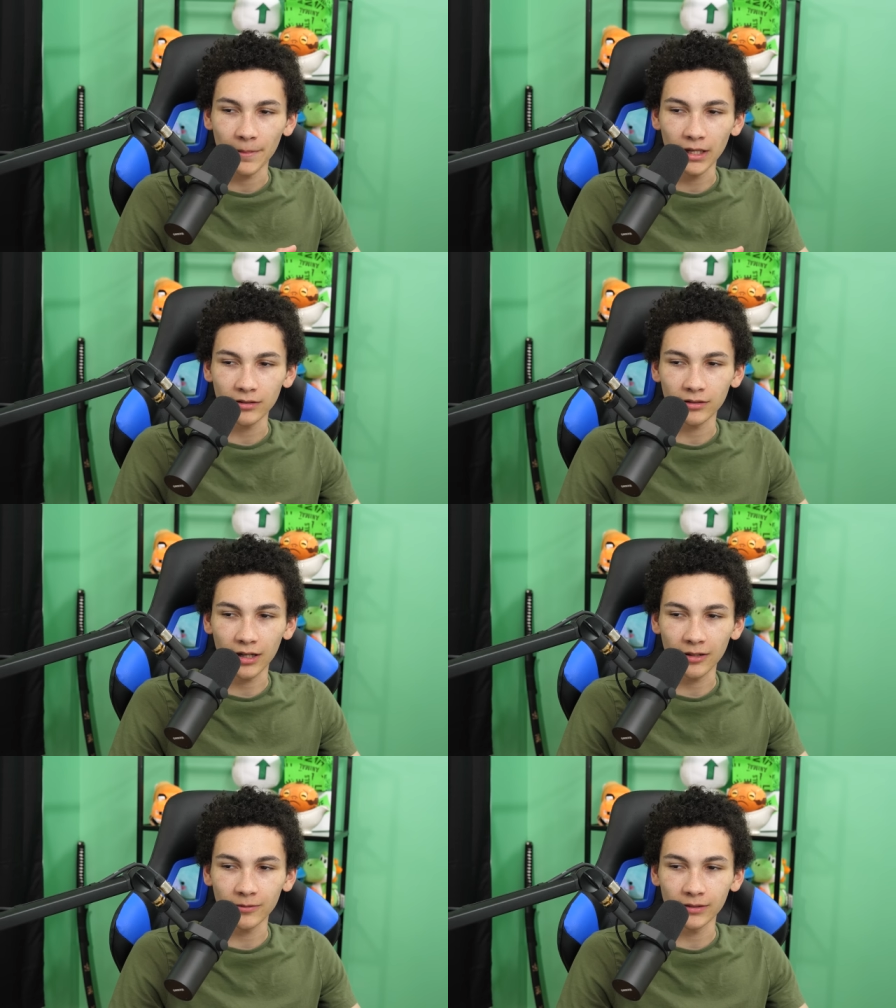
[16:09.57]
yeah,
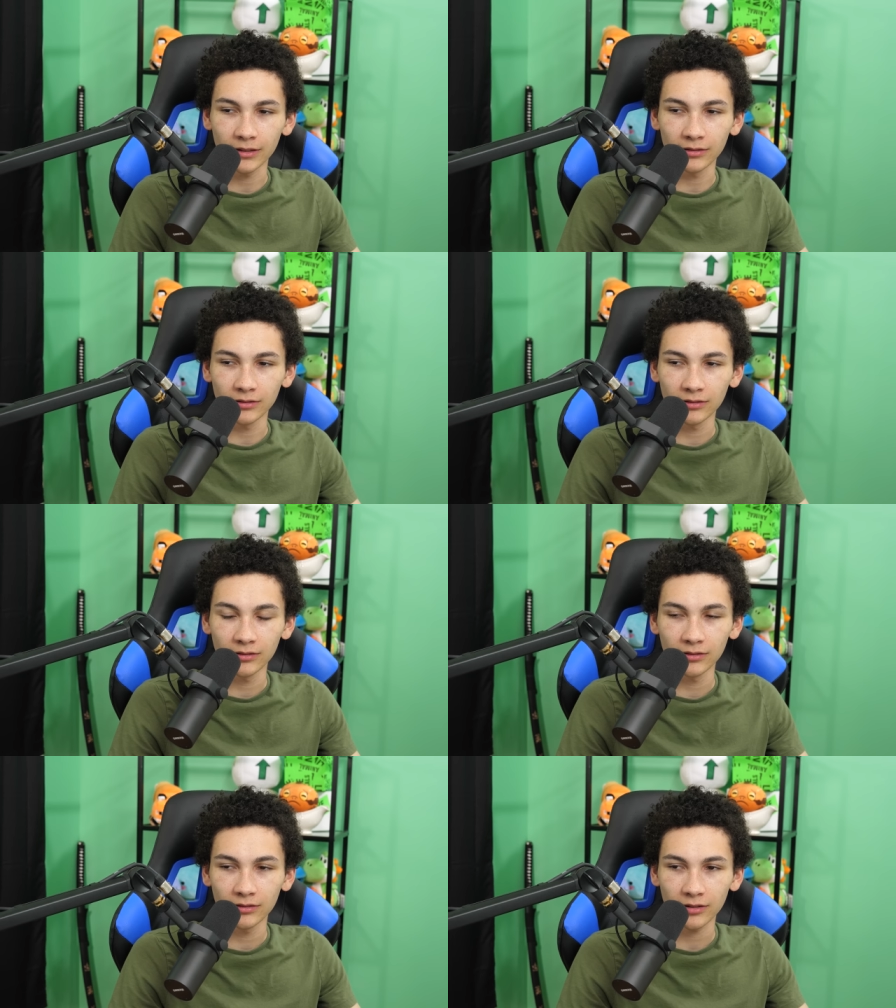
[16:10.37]
I will
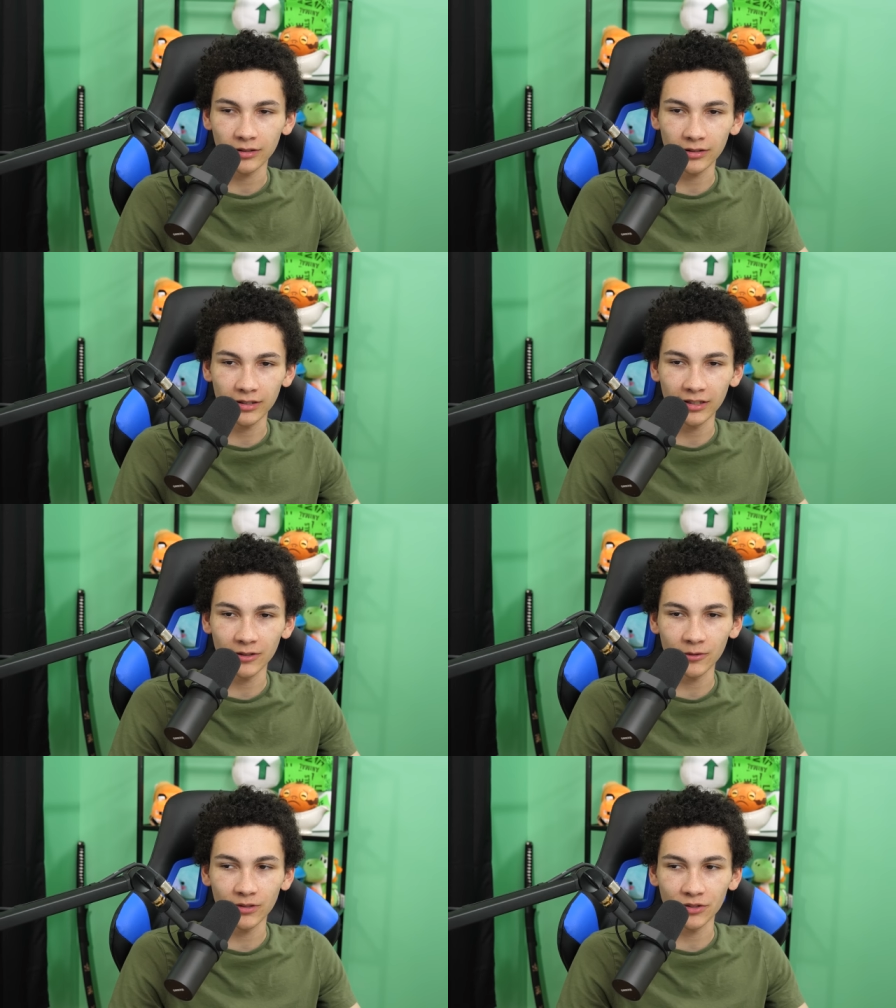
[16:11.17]

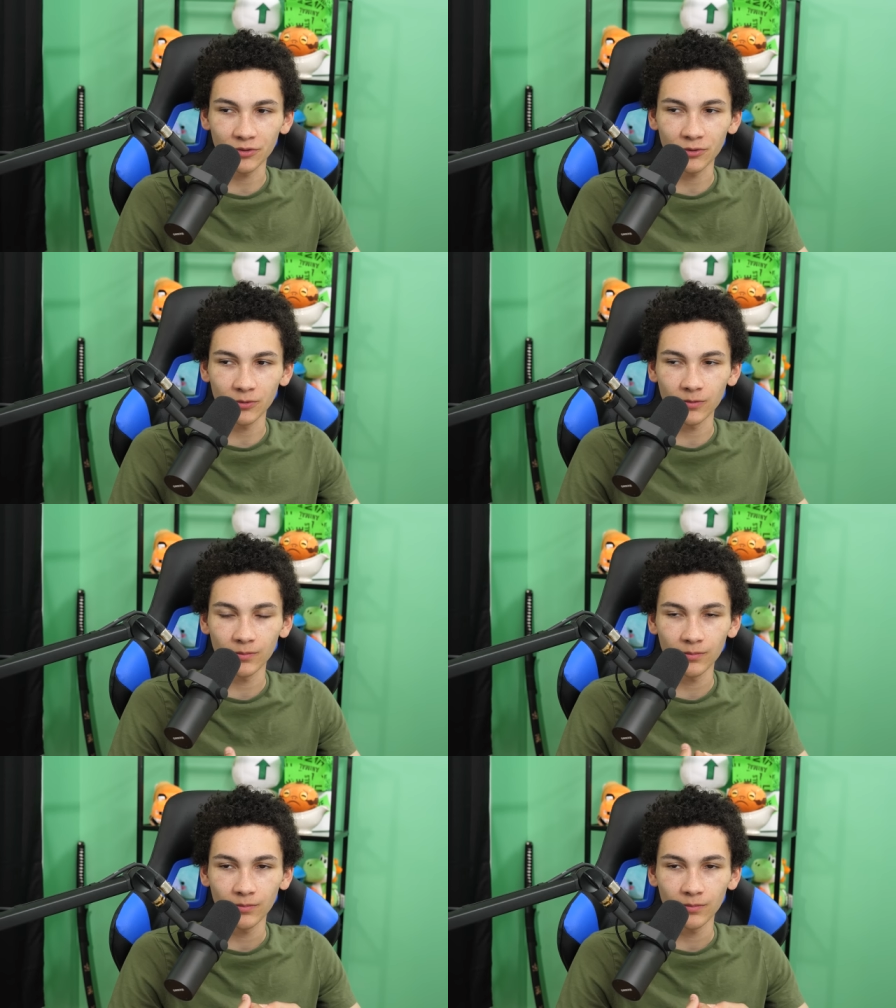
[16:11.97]
continue to,